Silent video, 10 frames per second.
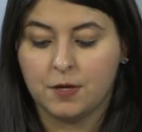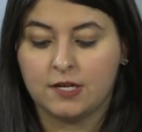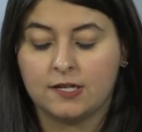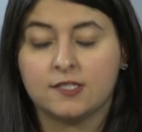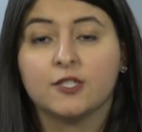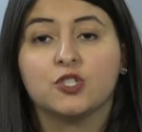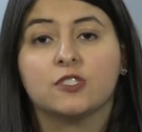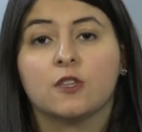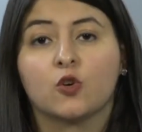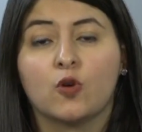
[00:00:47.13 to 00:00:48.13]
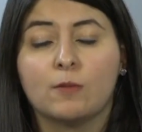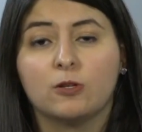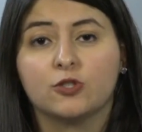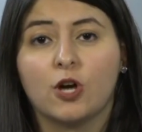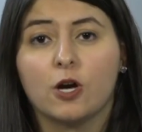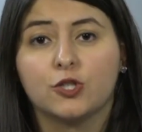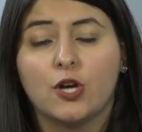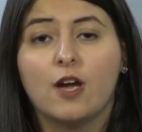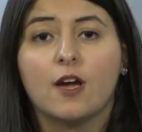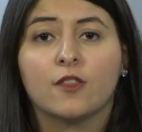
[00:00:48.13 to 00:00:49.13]
But in addition to the criminal charge,
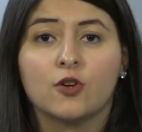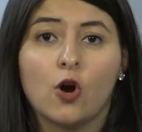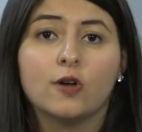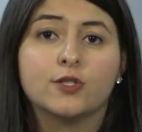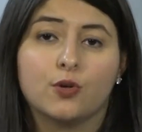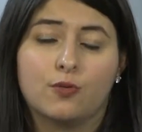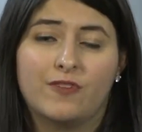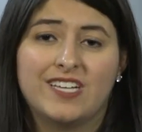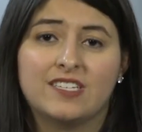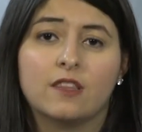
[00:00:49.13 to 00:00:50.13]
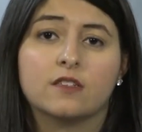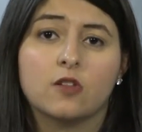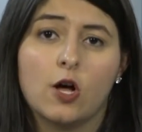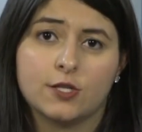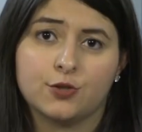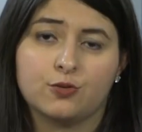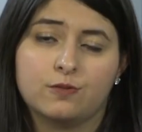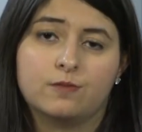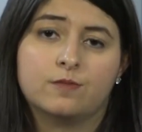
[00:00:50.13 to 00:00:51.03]
they're also facing this lawsuit.